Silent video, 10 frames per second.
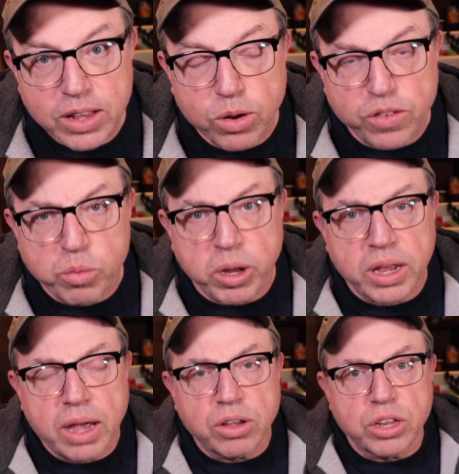Hello,
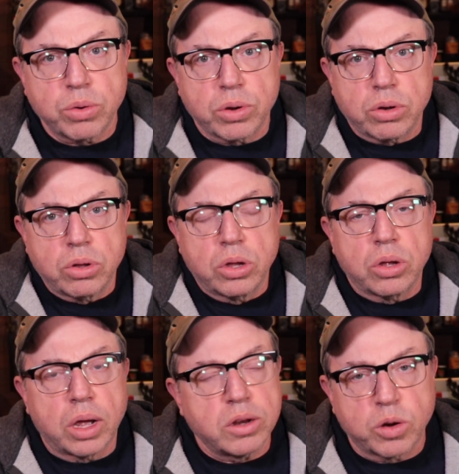everybody. How are you doing?
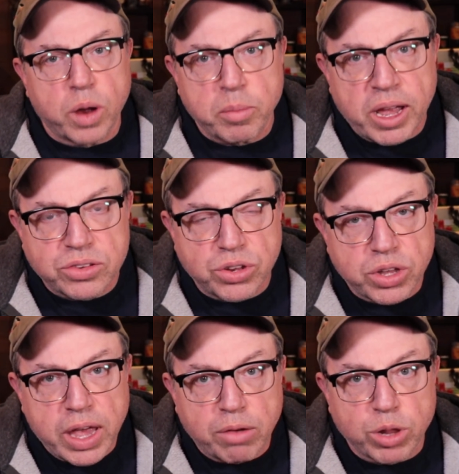I don't know why I'm asking.
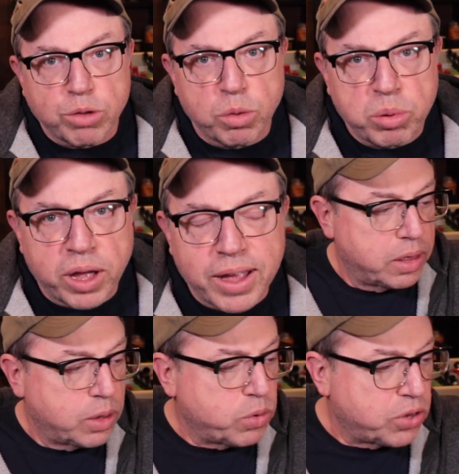You can't really reply. I
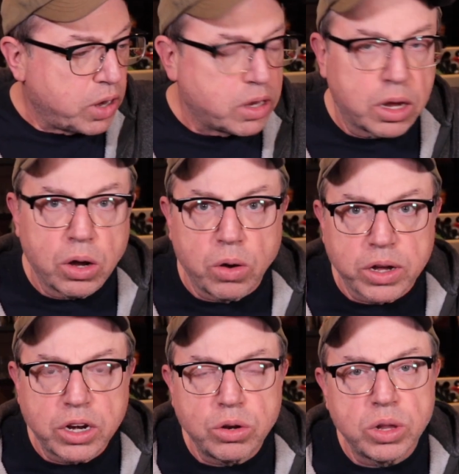think we're set to go. I'm
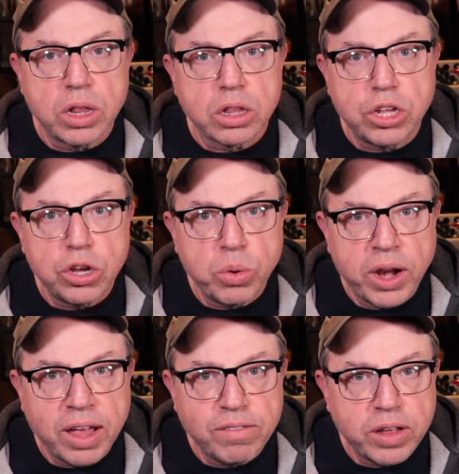going to do a little
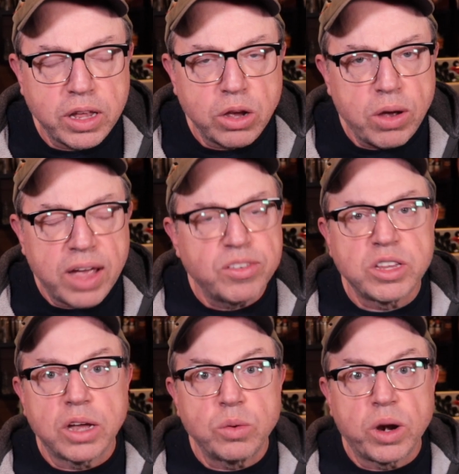Q&A video. I haven't
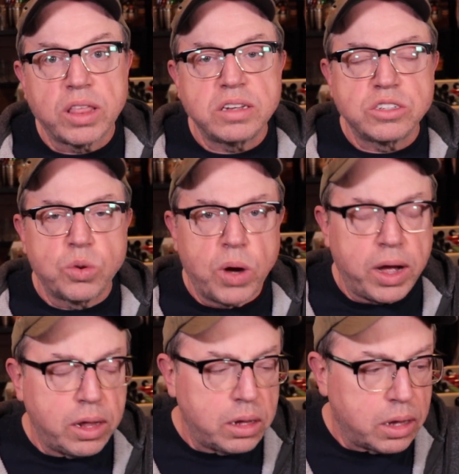done one of these in a
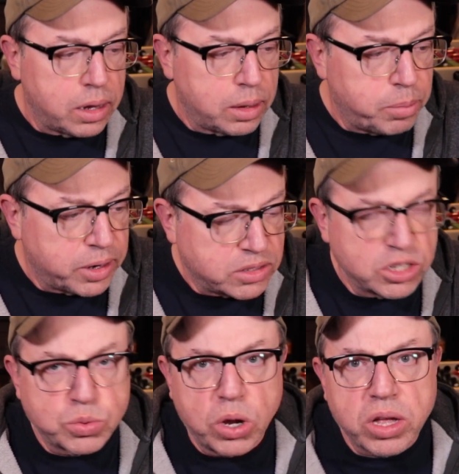while, but
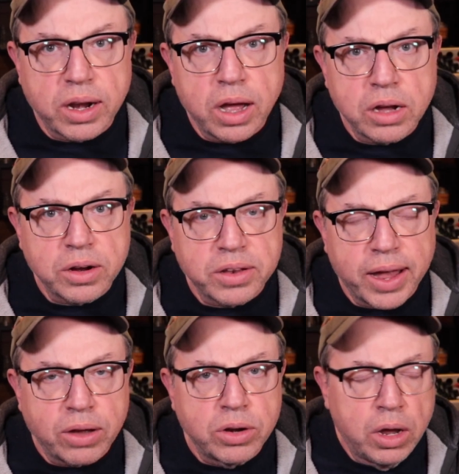since we're all kind of hunkered
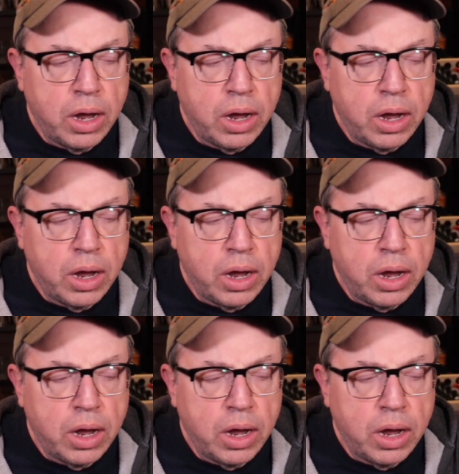down,